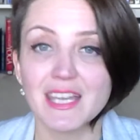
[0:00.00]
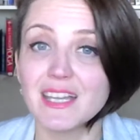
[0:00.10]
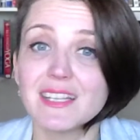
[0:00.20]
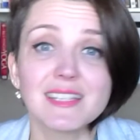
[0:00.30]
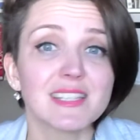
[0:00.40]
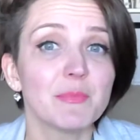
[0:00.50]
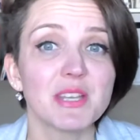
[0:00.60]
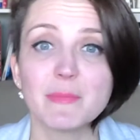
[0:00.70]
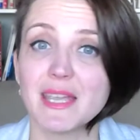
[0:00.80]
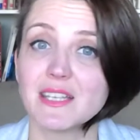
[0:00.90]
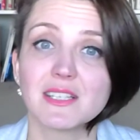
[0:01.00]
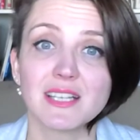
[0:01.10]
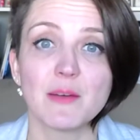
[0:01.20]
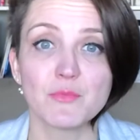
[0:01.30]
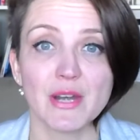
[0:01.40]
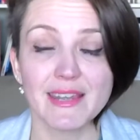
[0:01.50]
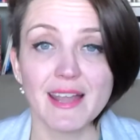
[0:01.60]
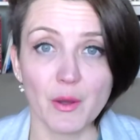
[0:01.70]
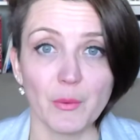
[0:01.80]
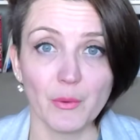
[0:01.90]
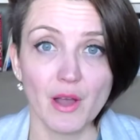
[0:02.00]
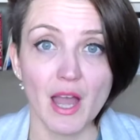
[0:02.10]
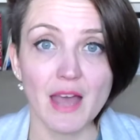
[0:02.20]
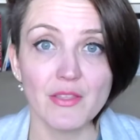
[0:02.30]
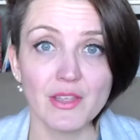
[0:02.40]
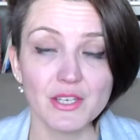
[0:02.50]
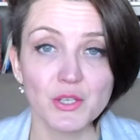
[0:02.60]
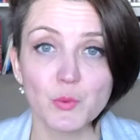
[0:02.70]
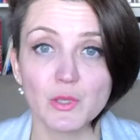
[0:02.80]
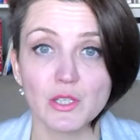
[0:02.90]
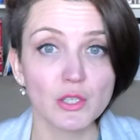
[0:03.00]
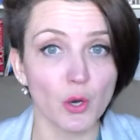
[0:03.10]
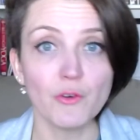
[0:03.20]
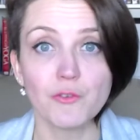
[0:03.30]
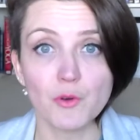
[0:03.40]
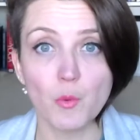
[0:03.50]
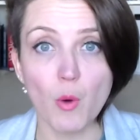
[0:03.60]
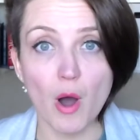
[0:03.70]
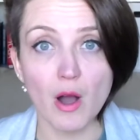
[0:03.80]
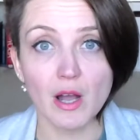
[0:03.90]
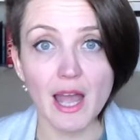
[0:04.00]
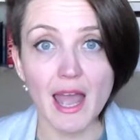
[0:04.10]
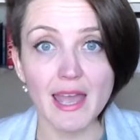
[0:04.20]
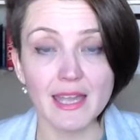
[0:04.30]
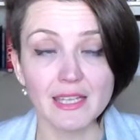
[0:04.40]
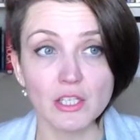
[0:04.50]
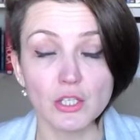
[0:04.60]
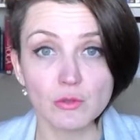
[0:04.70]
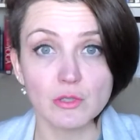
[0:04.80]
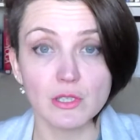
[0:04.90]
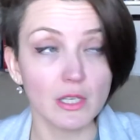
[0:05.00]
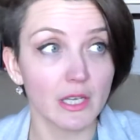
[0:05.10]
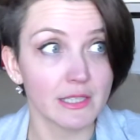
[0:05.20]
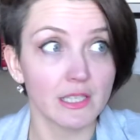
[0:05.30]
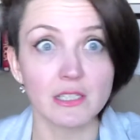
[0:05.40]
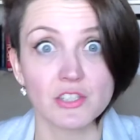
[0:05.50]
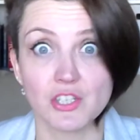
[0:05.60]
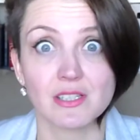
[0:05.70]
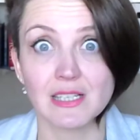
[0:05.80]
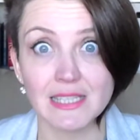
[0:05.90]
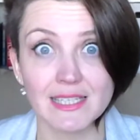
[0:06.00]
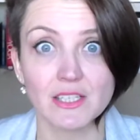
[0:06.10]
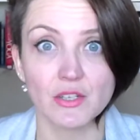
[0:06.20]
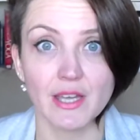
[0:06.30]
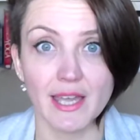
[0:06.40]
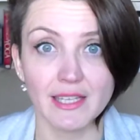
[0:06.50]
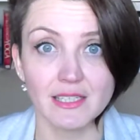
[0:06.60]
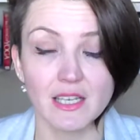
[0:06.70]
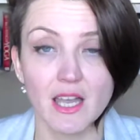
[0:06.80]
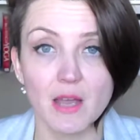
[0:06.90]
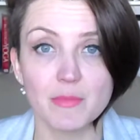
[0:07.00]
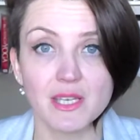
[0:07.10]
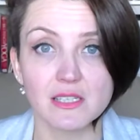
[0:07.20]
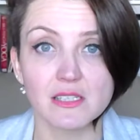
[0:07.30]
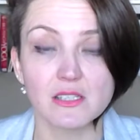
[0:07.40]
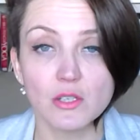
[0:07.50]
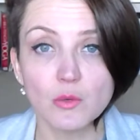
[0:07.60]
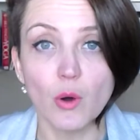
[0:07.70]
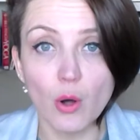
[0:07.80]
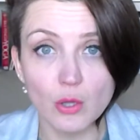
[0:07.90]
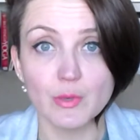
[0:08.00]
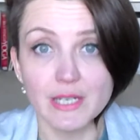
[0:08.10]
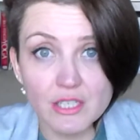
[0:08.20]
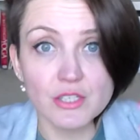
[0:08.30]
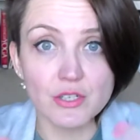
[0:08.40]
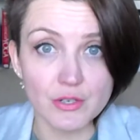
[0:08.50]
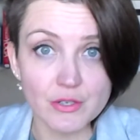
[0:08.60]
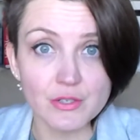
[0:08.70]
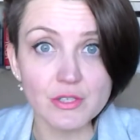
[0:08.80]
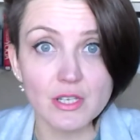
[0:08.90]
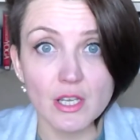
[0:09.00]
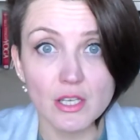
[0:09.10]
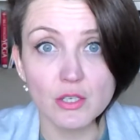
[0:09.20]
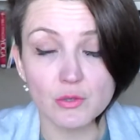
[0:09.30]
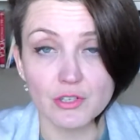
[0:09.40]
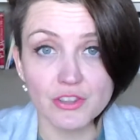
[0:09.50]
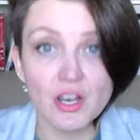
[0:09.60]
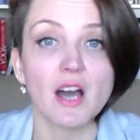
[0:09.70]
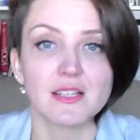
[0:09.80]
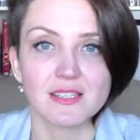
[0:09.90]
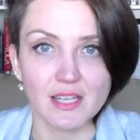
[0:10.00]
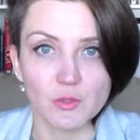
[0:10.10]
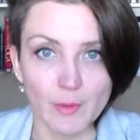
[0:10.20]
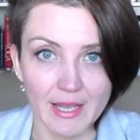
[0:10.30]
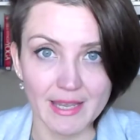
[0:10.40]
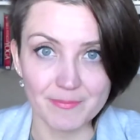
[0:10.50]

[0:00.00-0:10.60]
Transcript: Something may not come right now, and then you will go for a walk and it'll just click in your head because you already turned your thoughts that way.